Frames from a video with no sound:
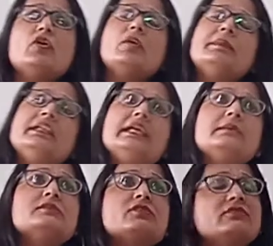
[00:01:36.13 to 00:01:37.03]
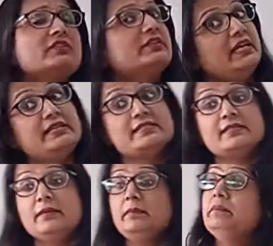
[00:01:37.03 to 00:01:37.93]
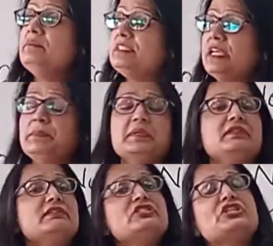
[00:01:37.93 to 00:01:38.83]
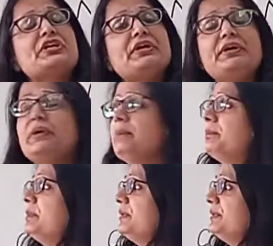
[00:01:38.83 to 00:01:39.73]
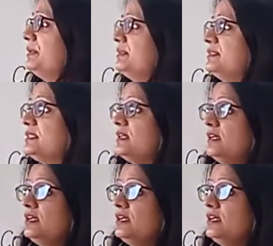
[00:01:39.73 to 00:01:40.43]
be common names of the things. Table, chair, bird,